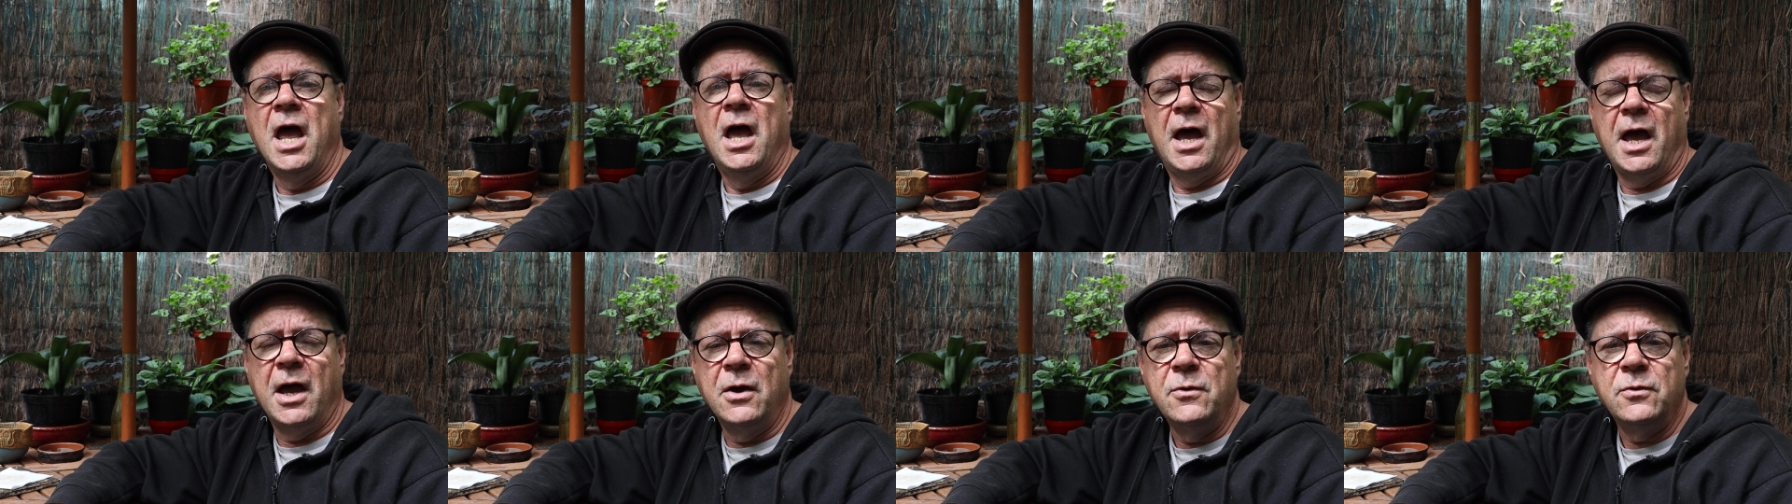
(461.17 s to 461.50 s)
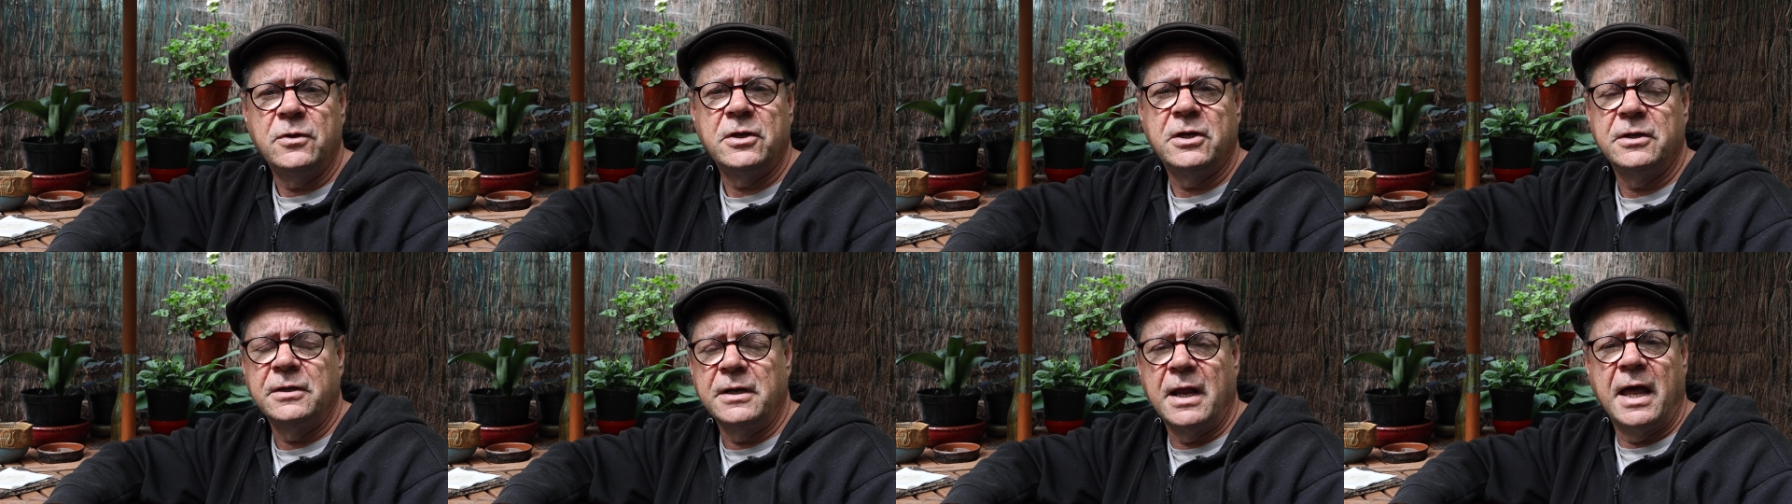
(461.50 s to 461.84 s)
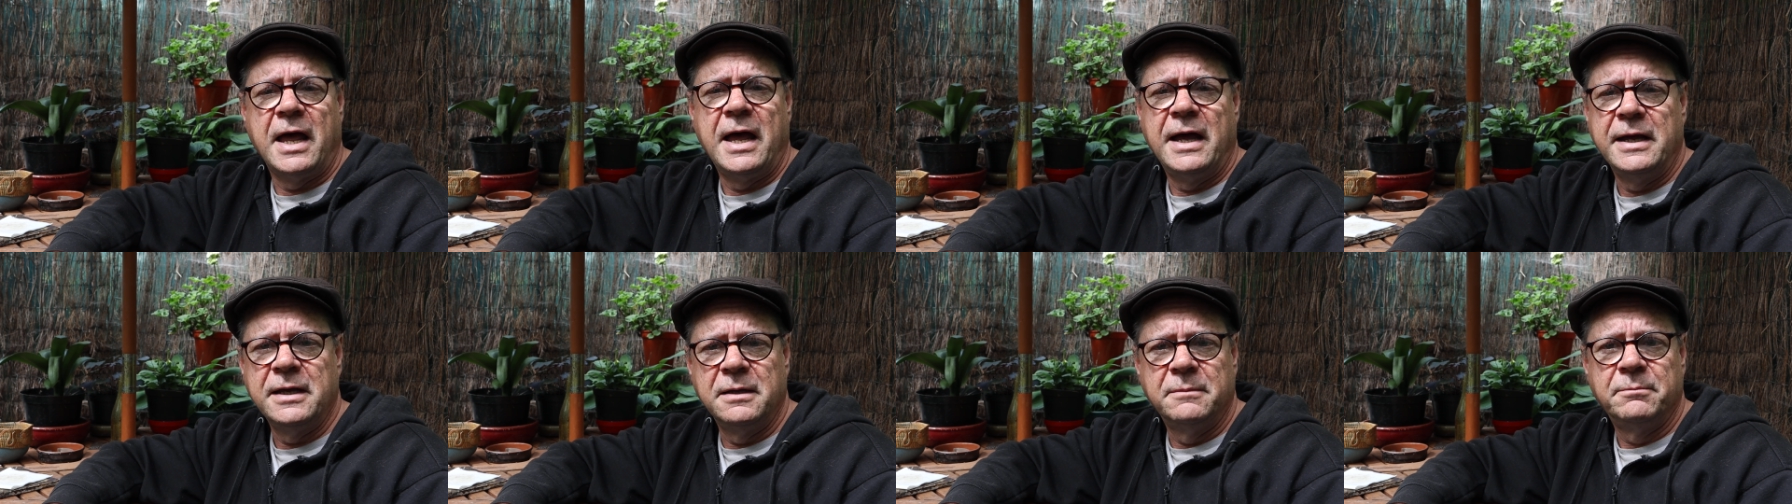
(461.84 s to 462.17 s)
how can
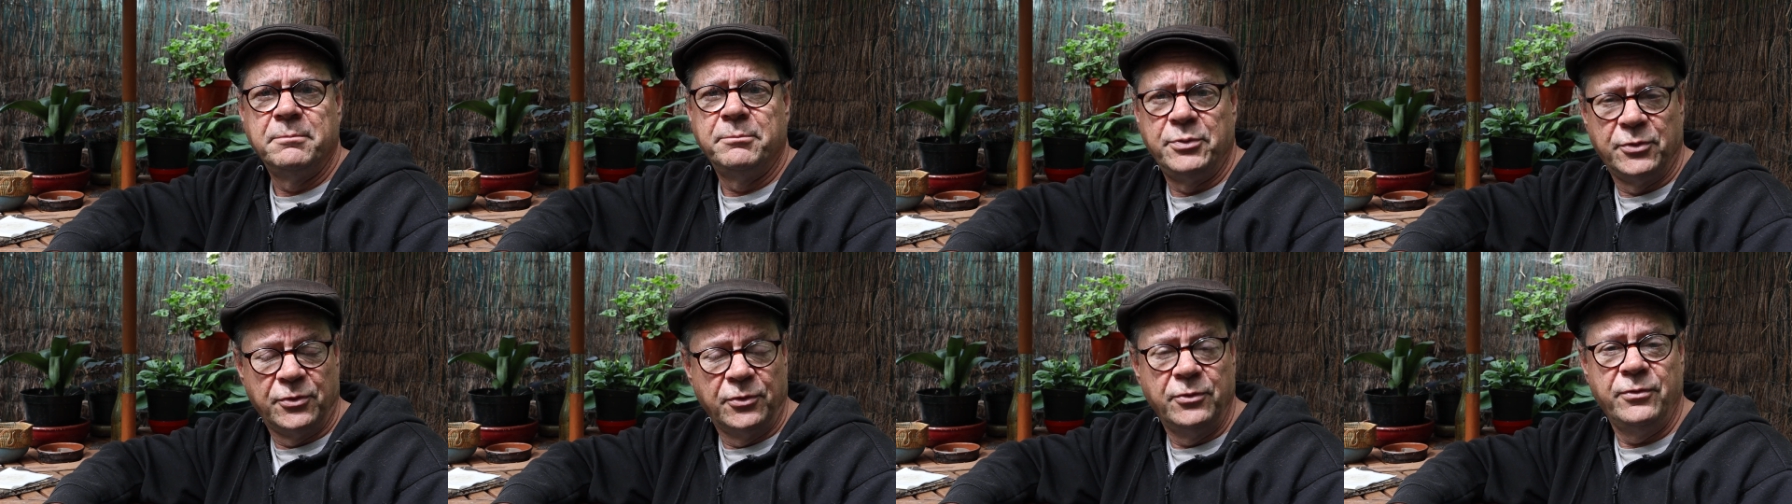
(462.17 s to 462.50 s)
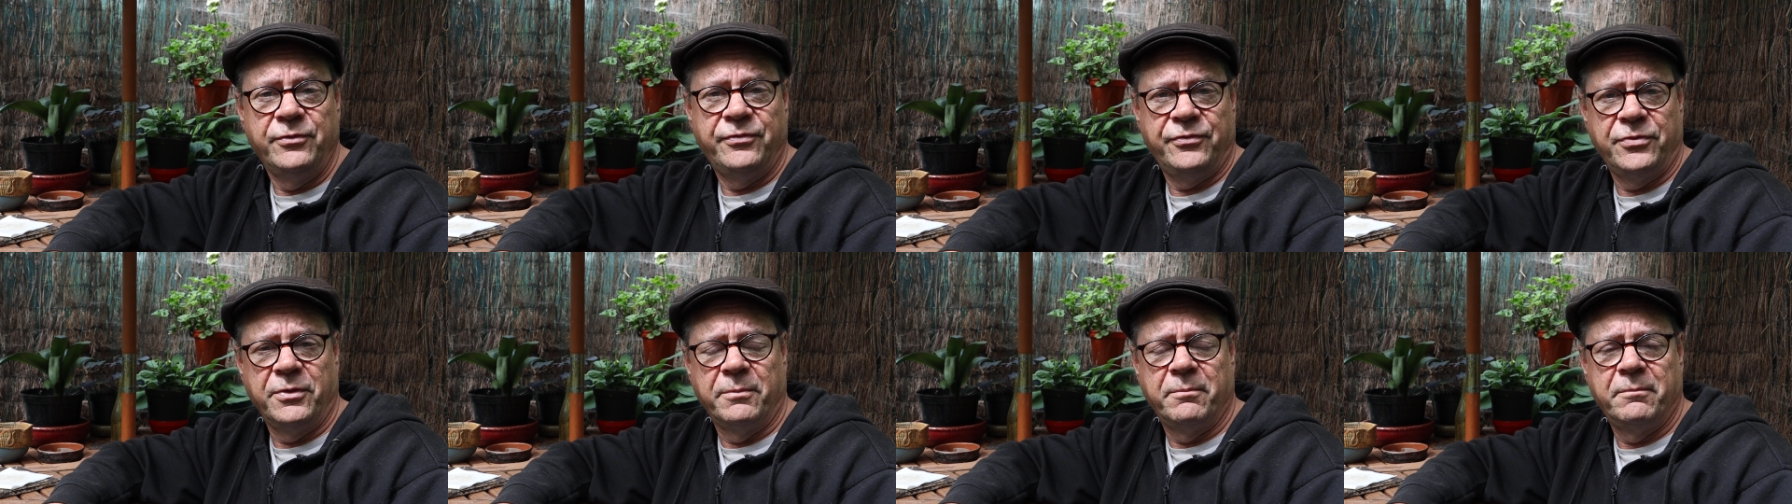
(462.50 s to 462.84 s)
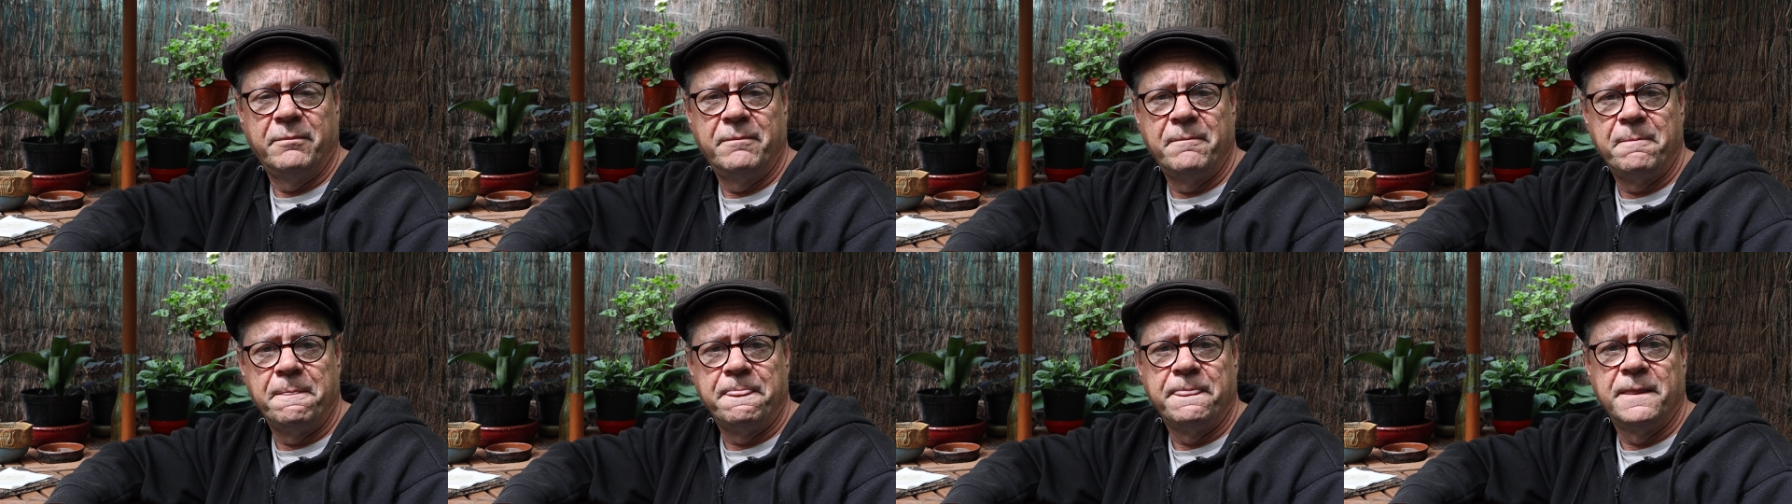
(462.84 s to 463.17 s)
I improve
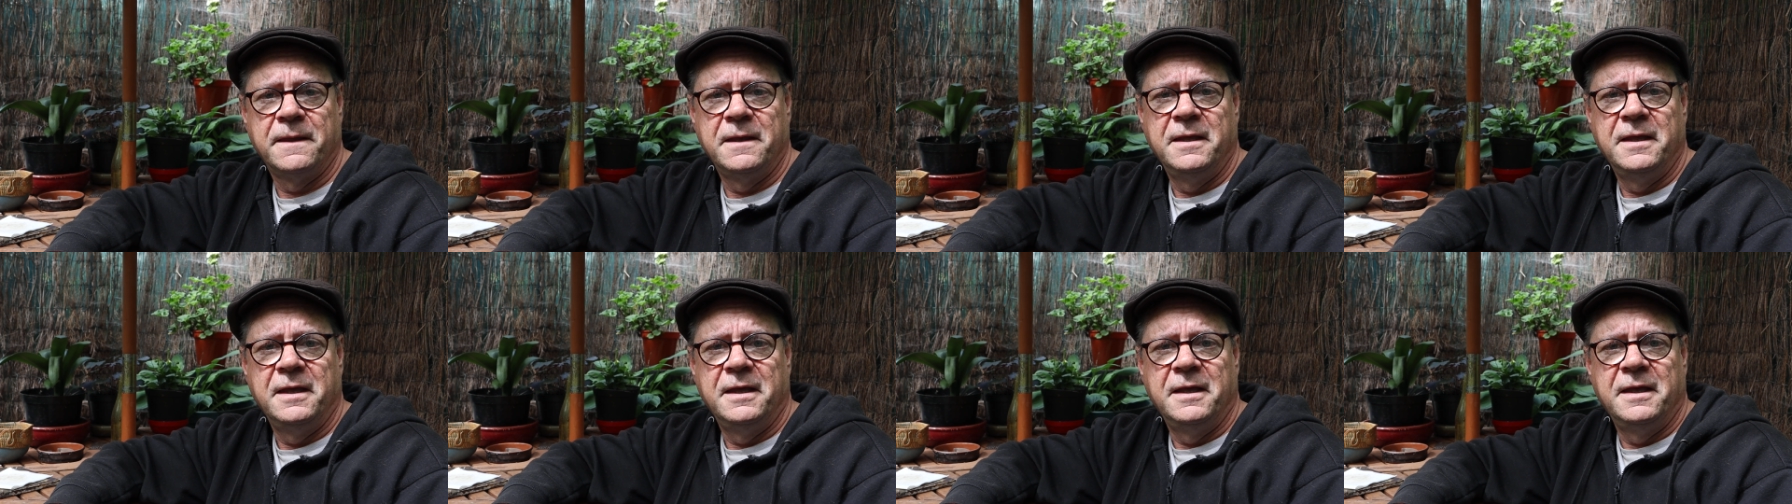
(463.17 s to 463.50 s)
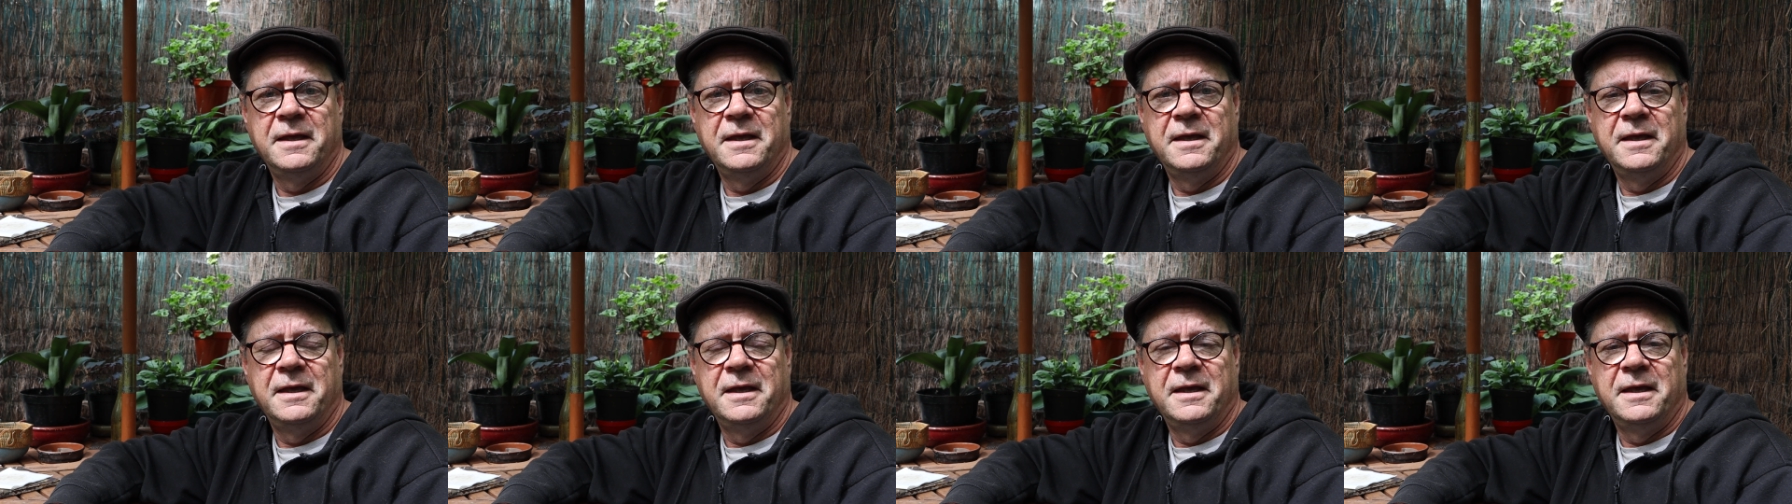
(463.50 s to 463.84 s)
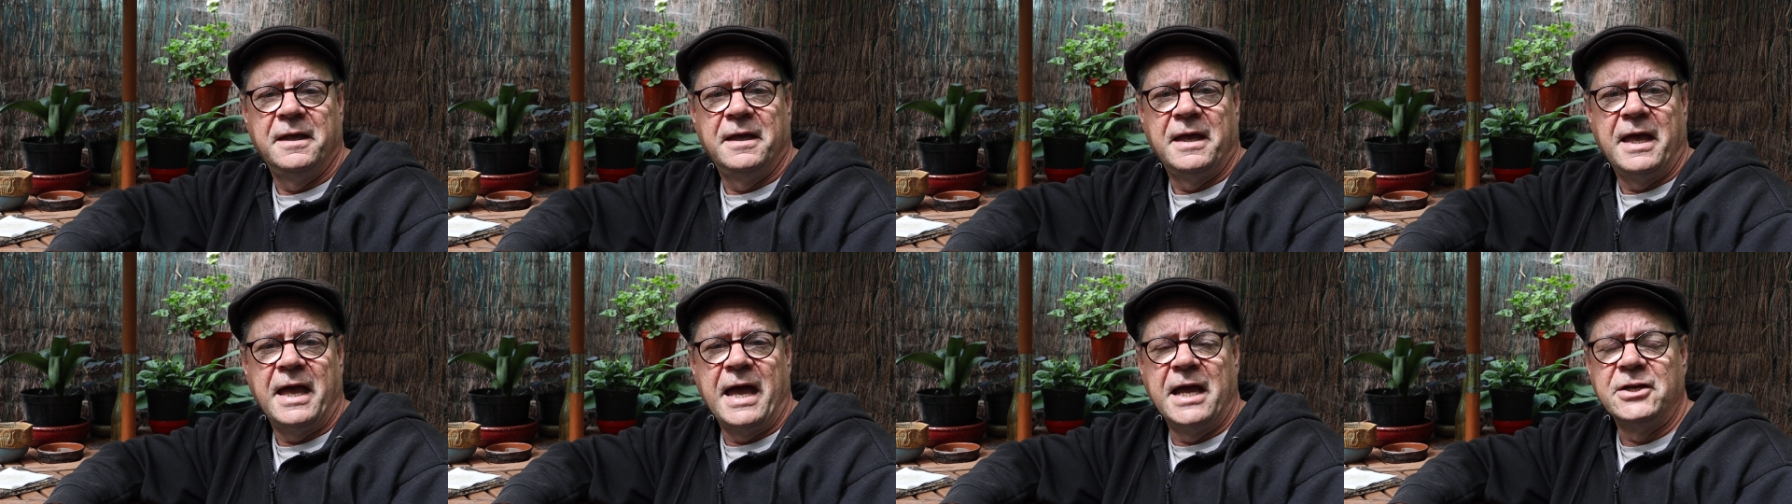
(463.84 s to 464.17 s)
them.